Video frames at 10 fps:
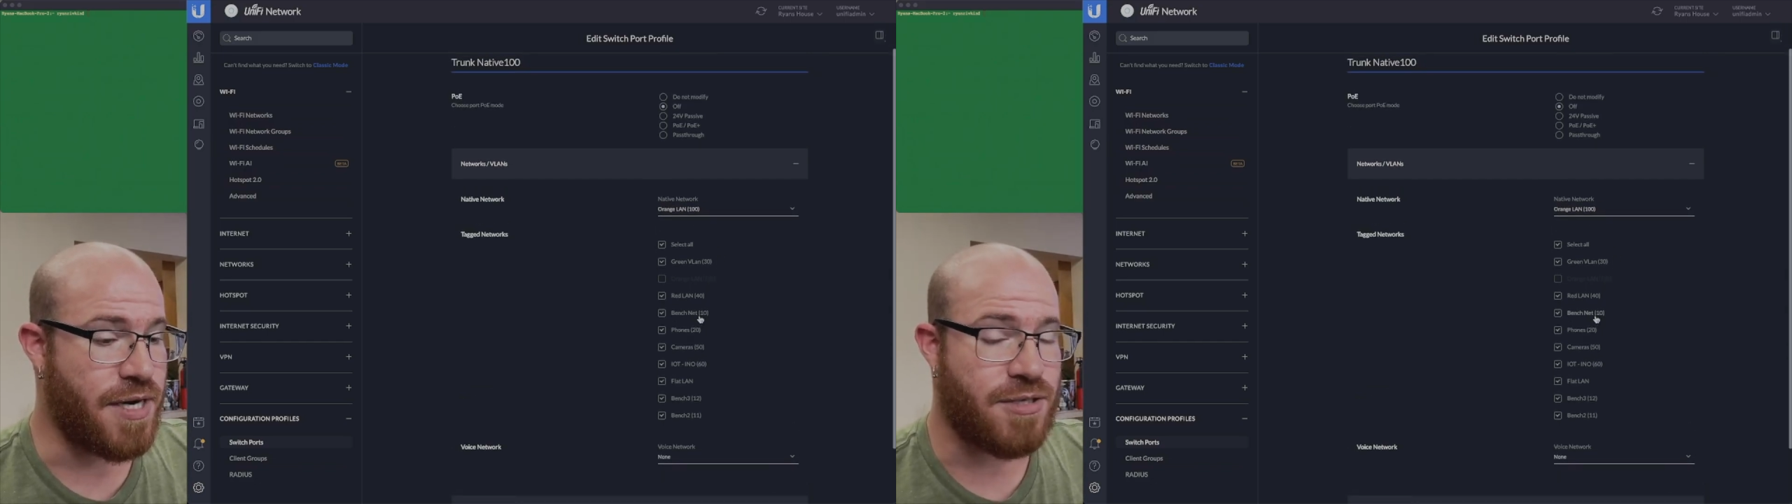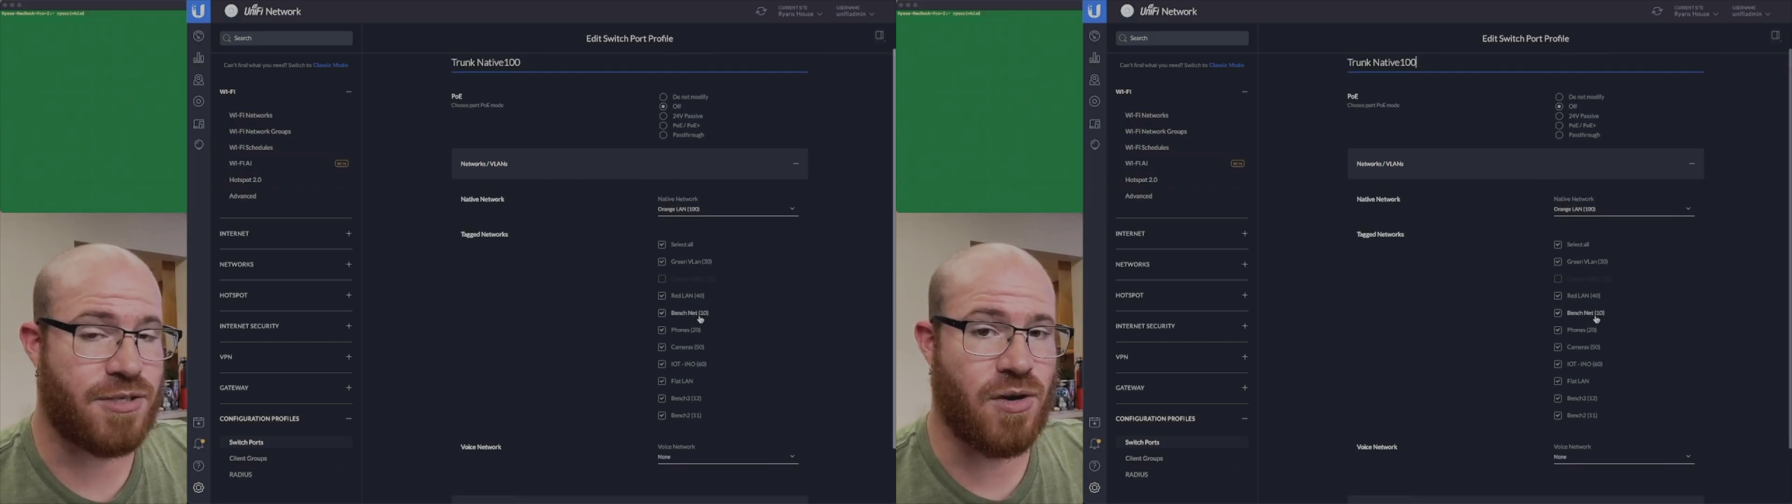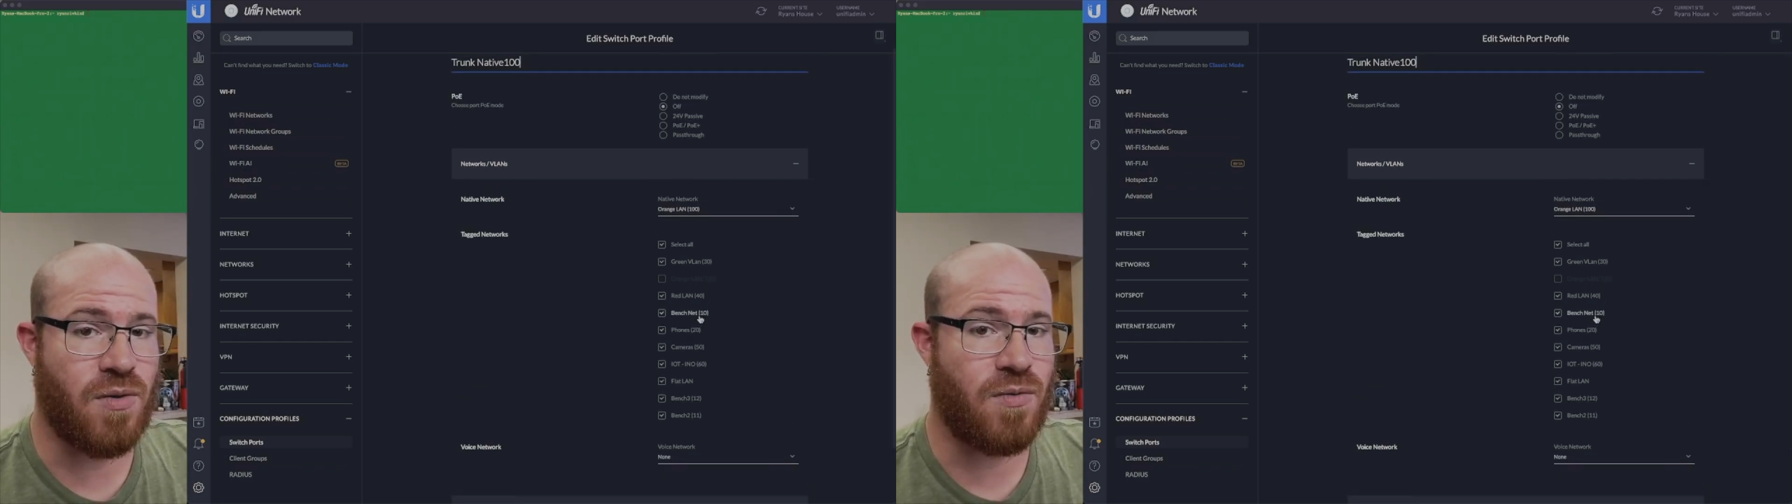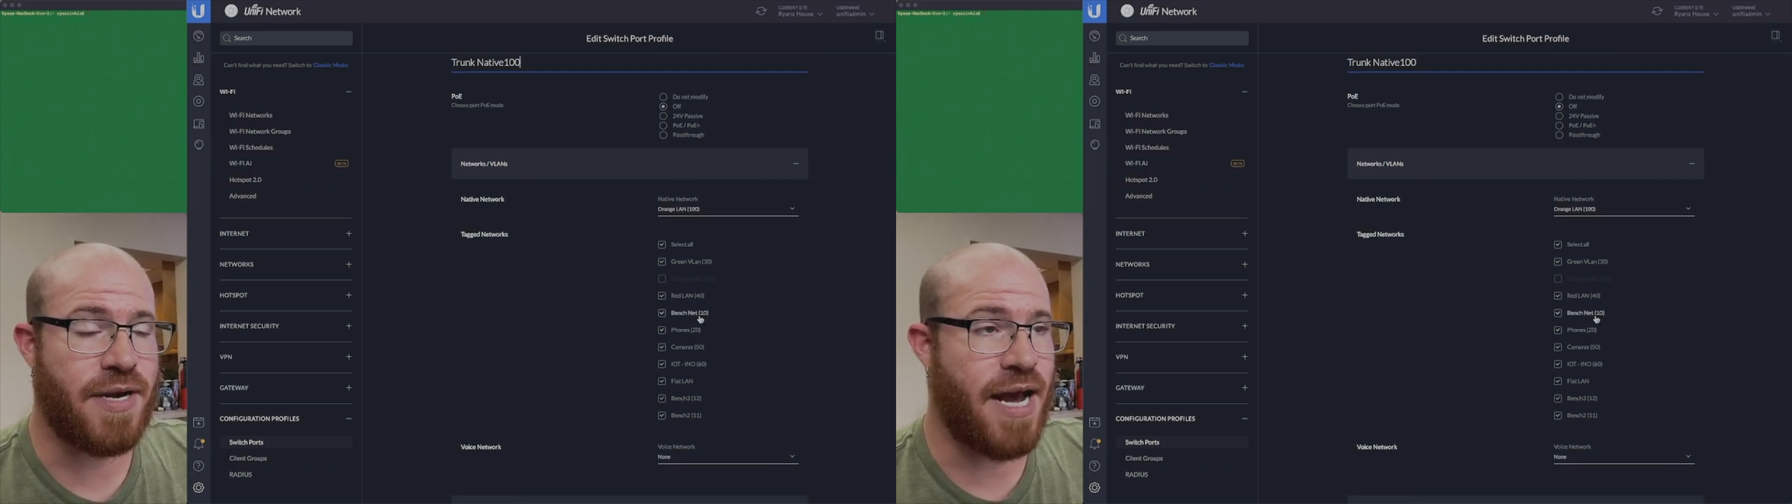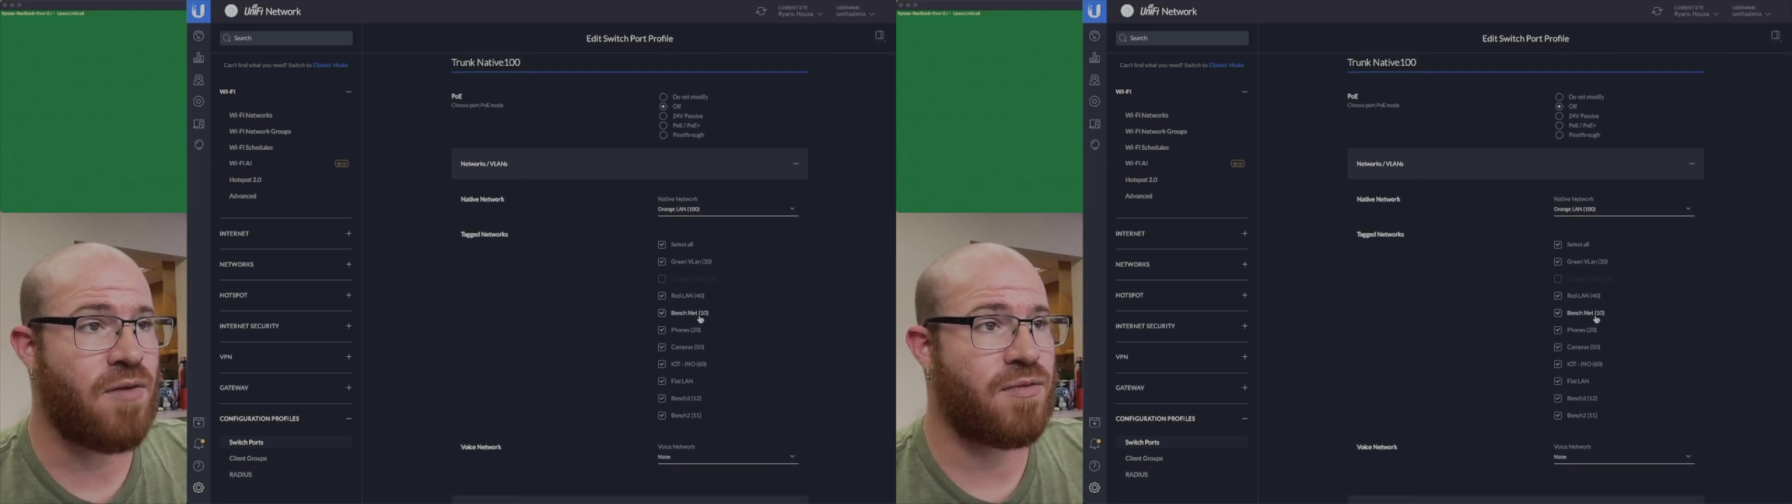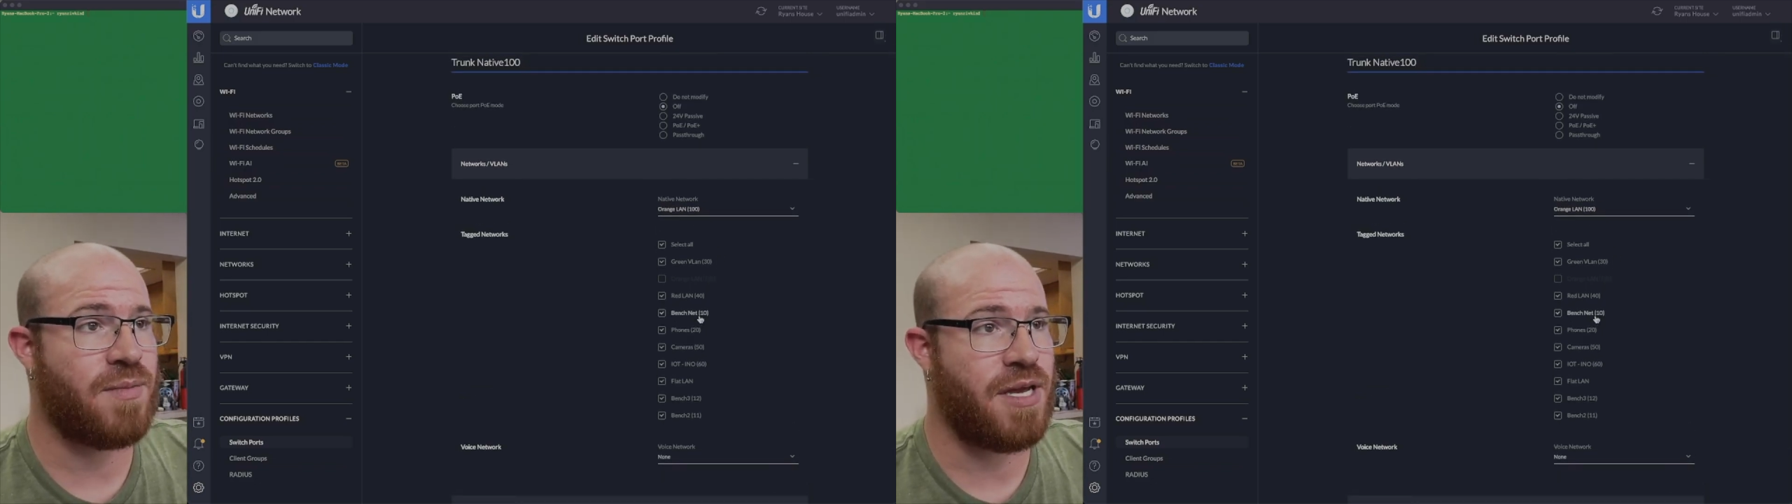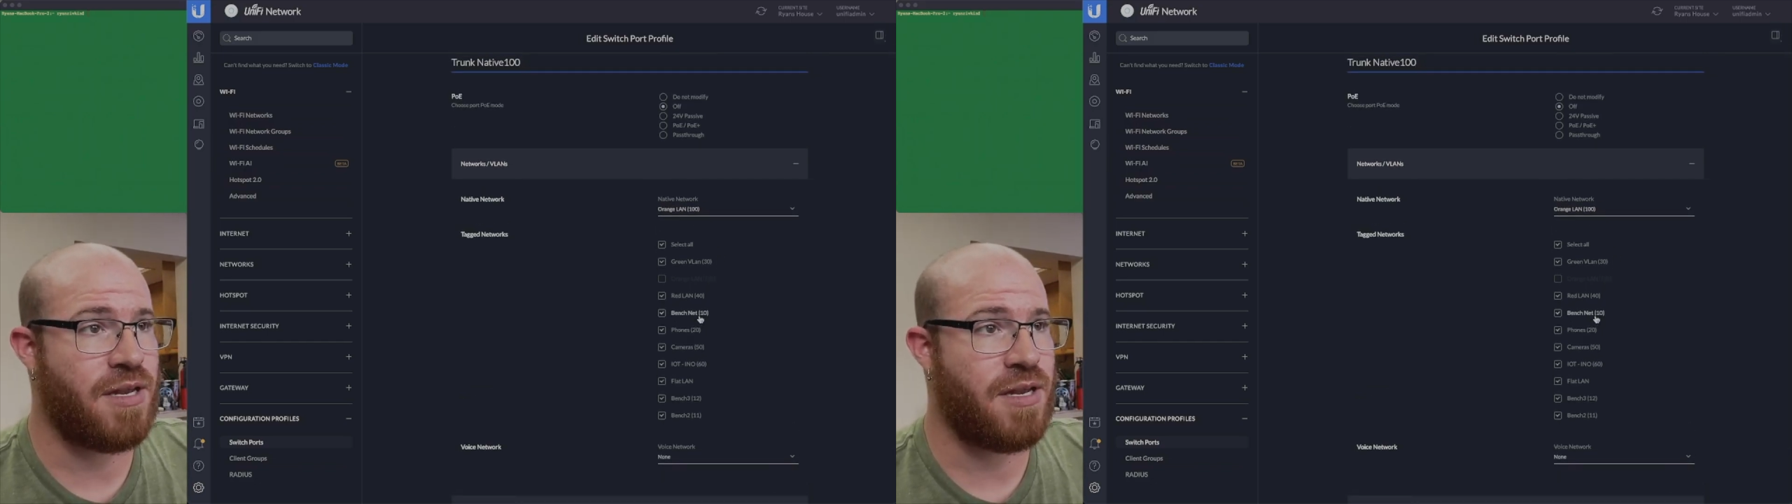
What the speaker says: Great, so now from